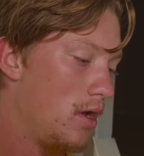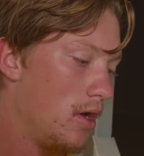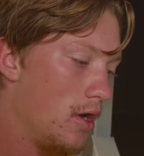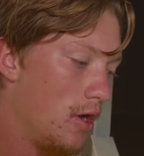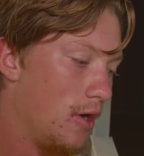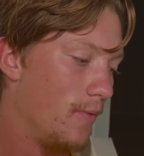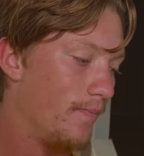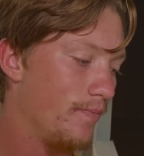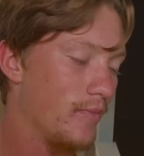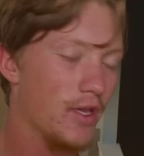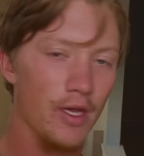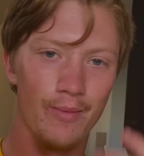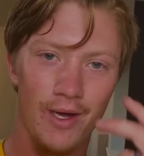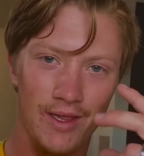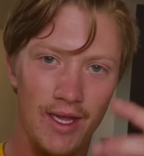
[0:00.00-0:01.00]

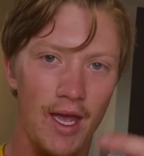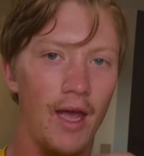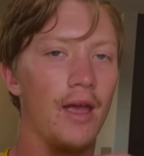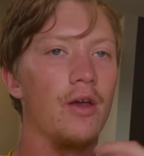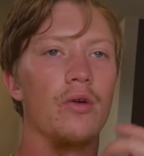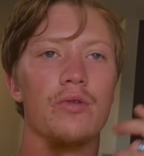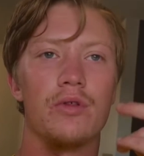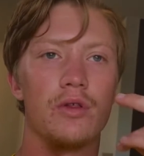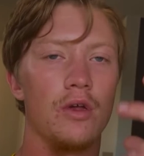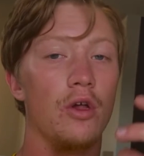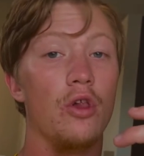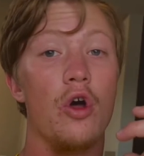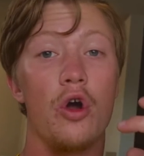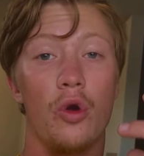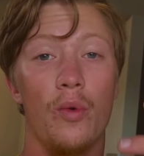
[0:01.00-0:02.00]
something like that. It goes a
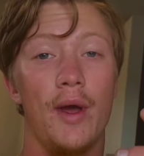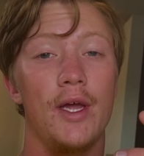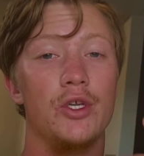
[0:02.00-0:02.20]
long way.